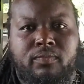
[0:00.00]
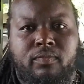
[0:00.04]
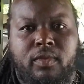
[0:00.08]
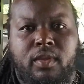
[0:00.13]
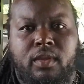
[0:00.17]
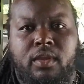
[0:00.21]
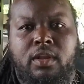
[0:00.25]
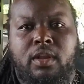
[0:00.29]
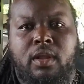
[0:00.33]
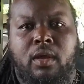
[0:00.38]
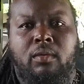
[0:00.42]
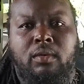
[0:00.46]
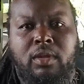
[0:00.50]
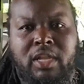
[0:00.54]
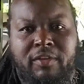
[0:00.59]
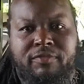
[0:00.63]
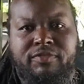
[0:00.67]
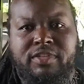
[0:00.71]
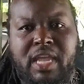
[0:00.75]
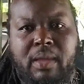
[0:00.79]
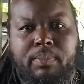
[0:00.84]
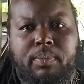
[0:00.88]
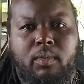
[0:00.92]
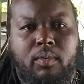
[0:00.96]

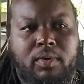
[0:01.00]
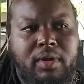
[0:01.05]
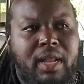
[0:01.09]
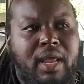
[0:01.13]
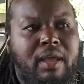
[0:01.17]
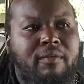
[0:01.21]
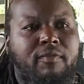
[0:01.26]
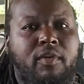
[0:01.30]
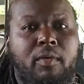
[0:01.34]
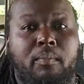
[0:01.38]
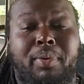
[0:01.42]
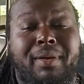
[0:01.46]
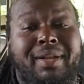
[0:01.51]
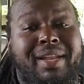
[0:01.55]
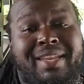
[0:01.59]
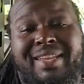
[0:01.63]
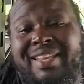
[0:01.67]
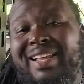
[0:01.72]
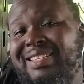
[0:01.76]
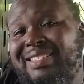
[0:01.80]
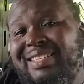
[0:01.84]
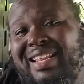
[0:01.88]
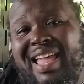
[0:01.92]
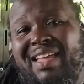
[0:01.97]
lifts up or whatever, but it
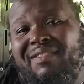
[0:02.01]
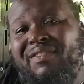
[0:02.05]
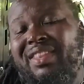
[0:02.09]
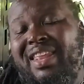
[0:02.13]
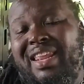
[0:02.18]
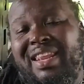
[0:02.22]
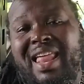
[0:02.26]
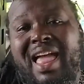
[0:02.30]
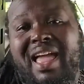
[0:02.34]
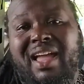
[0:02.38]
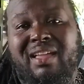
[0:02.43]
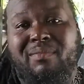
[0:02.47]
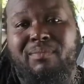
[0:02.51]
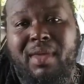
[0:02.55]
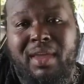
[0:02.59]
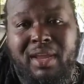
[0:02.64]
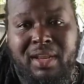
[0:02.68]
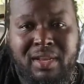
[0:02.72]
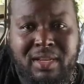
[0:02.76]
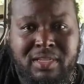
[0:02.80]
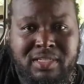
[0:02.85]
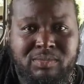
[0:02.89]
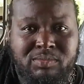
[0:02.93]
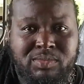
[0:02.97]
doesn't have any locking
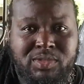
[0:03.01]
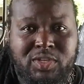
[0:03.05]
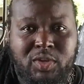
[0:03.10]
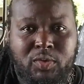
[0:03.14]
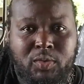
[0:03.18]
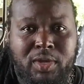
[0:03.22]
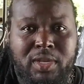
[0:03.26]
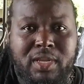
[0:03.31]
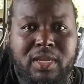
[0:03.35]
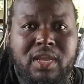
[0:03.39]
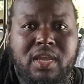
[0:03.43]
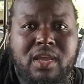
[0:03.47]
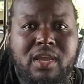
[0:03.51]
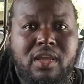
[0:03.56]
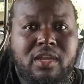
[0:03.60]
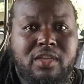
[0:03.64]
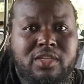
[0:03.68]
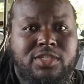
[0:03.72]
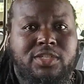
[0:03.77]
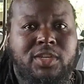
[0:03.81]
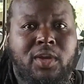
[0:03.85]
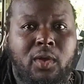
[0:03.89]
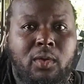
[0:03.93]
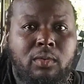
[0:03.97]
mechanisms to it.
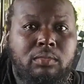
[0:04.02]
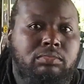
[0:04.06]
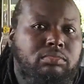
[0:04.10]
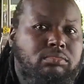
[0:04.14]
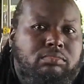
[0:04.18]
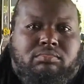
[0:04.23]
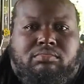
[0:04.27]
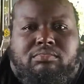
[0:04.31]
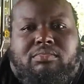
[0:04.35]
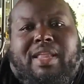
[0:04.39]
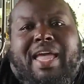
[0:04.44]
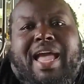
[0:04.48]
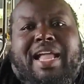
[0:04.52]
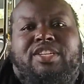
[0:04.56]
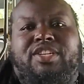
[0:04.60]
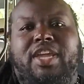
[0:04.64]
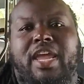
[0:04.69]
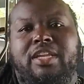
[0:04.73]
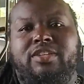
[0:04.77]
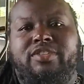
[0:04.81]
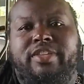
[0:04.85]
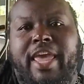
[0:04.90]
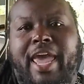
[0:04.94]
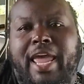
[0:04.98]
So I
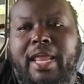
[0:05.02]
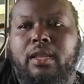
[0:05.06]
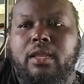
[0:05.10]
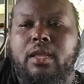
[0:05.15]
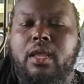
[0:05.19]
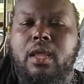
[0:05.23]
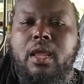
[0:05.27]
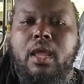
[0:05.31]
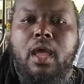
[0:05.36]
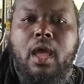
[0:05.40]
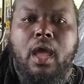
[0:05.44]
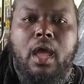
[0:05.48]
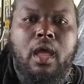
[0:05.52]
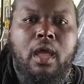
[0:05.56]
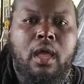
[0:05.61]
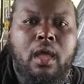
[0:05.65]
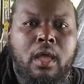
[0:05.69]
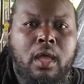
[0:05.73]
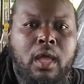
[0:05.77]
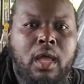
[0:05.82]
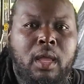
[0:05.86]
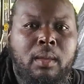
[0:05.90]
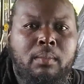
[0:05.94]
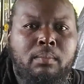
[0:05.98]
changed that.
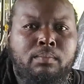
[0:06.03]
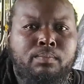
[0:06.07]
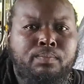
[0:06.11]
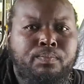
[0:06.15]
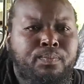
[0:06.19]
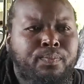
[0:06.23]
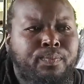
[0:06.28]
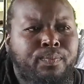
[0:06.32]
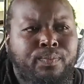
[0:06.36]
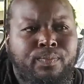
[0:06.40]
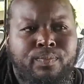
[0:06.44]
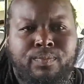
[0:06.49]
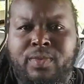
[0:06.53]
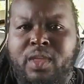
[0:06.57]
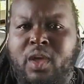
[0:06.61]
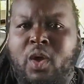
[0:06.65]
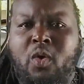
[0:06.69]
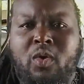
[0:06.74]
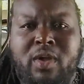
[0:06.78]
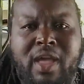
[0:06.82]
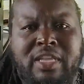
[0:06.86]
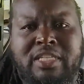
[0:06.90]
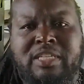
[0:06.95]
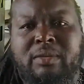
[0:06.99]
The
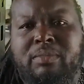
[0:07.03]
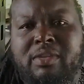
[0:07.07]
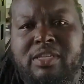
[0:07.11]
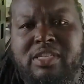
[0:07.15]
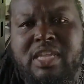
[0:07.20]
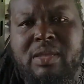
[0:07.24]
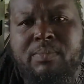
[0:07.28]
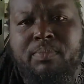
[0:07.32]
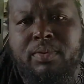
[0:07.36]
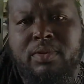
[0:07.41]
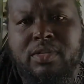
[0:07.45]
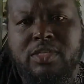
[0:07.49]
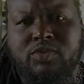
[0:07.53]
whole concept is simple and